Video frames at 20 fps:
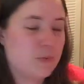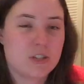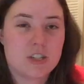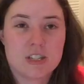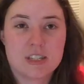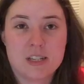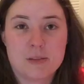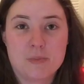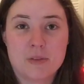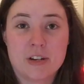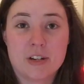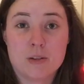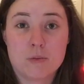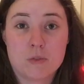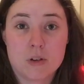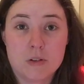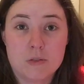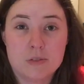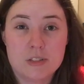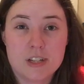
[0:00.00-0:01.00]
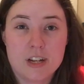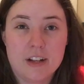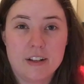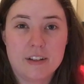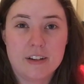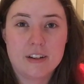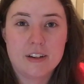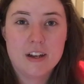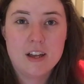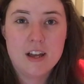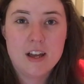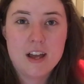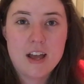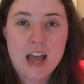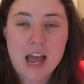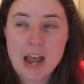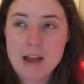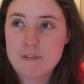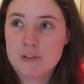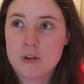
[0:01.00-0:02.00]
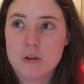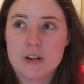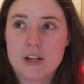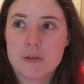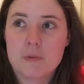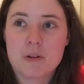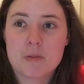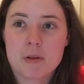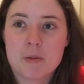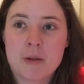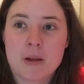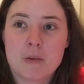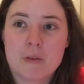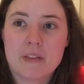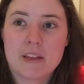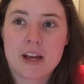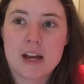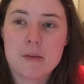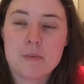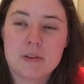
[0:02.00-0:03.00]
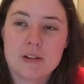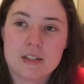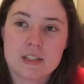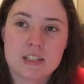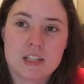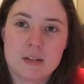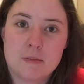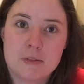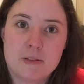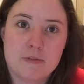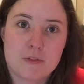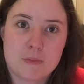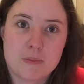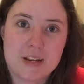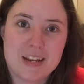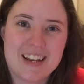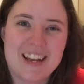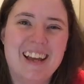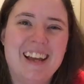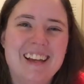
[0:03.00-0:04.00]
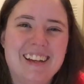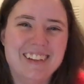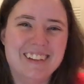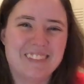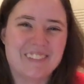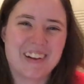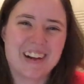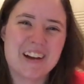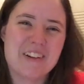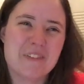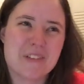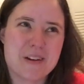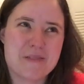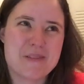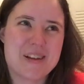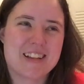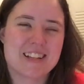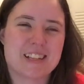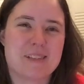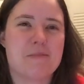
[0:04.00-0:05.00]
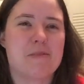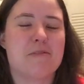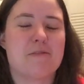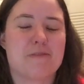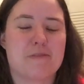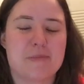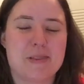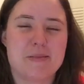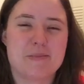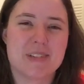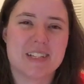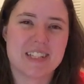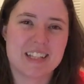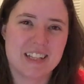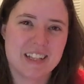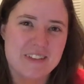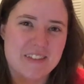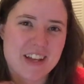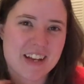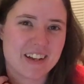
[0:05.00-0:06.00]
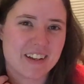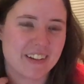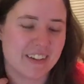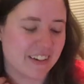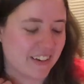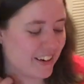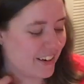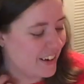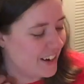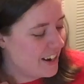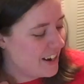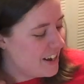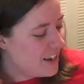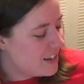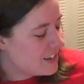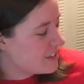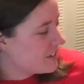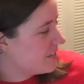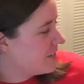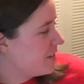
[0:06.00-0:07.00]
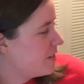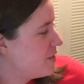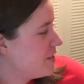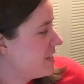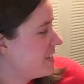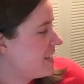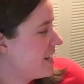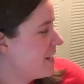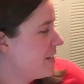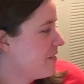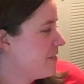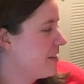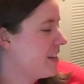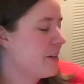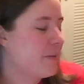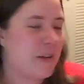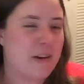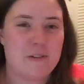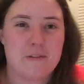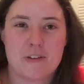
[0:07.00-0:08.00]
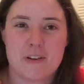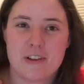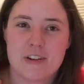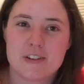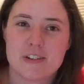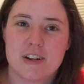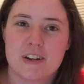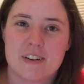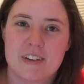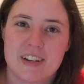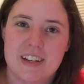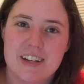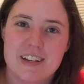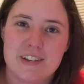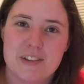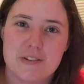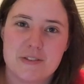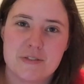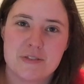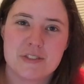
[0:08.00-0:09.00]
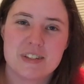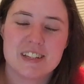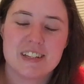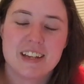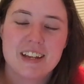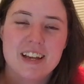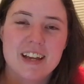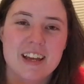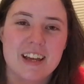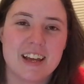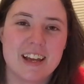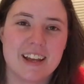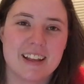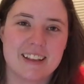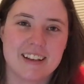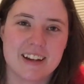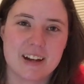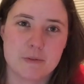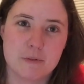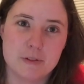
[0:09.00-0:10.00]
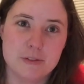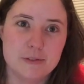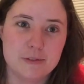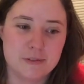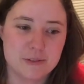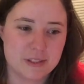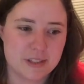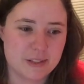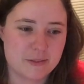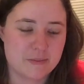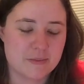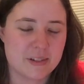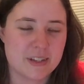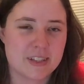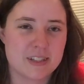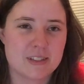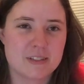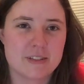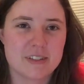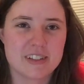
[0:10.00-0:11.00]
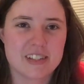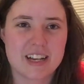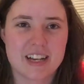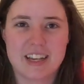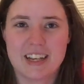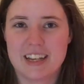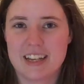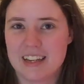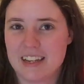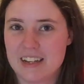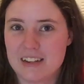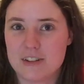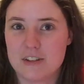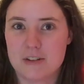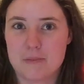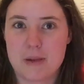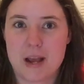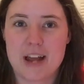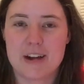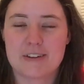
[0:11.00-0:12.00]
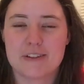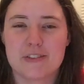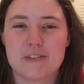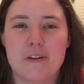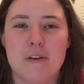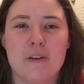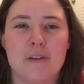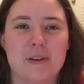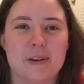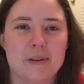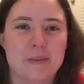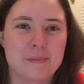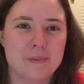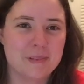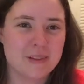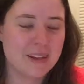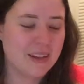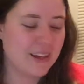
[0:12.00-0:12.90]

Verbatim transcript: which is that pretty rose color, I have no idea what I'm going to make with that, but it's going to be for me. Whatever I make is going to be for me because I love that color. So they're just sitting over there waiting for their turn to get used, and then I will use them as soon as I can get good patterns for them.